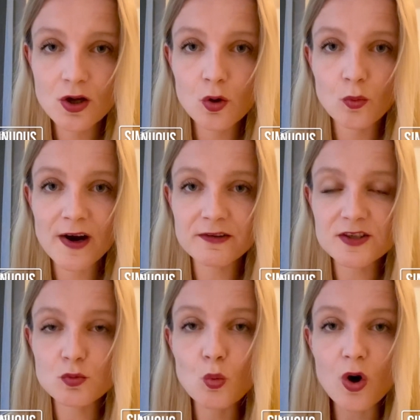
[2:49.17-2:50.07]

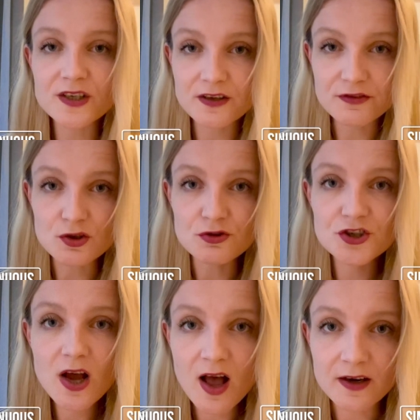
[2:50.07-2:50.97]
whereas what have you
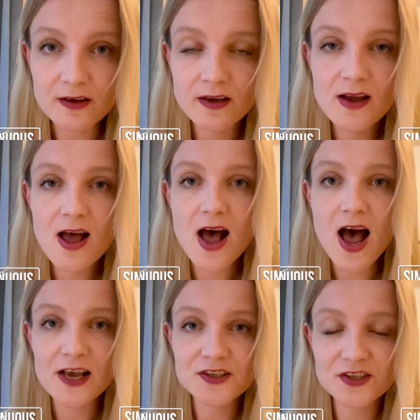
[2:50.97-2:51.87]
done
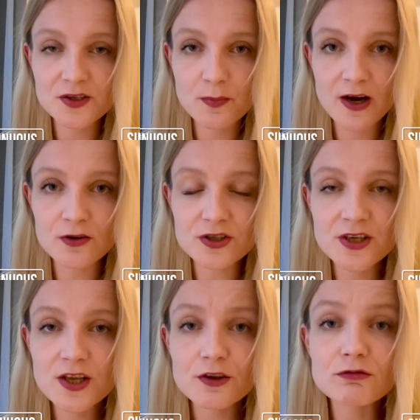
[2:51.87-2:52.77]
asks about
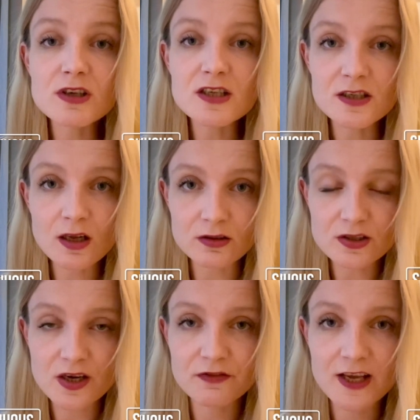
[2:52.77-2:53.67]
the result
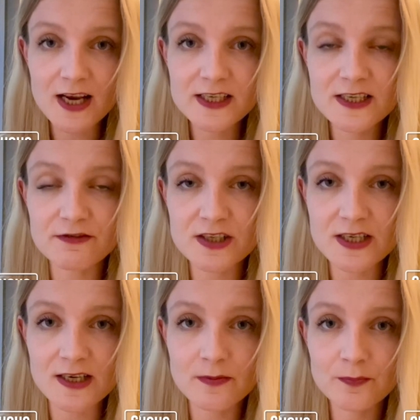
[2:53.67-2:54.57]
of the activity.